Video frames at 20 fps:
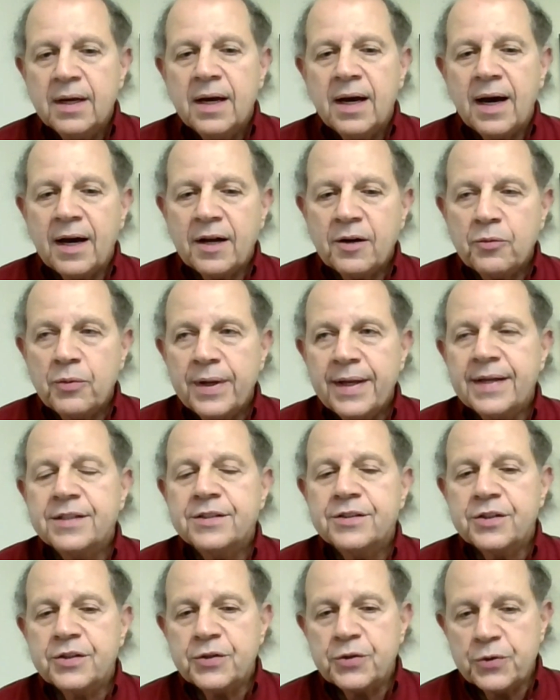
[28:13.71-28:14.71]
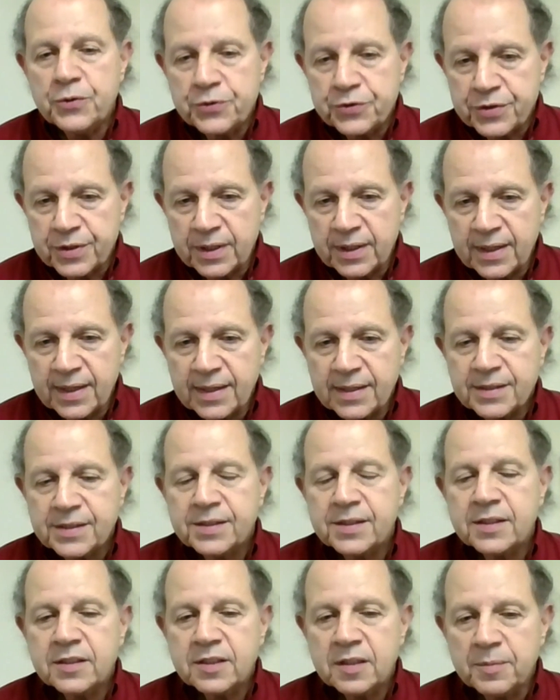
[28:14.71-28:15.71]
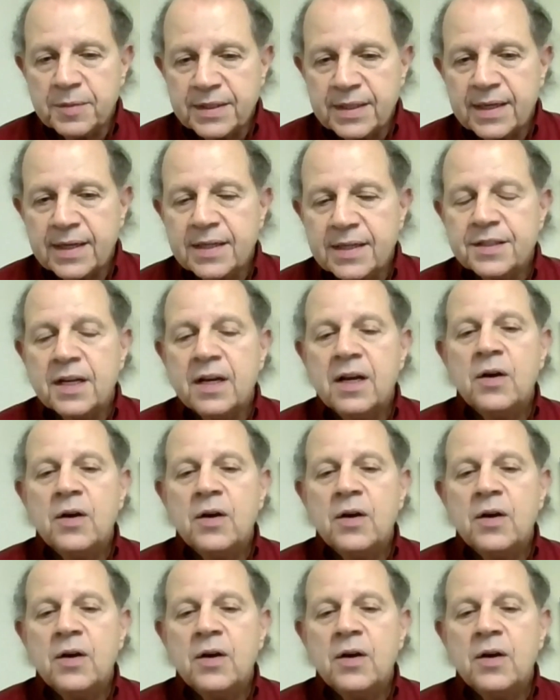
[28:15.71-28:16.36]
how do we institutionalize, systematize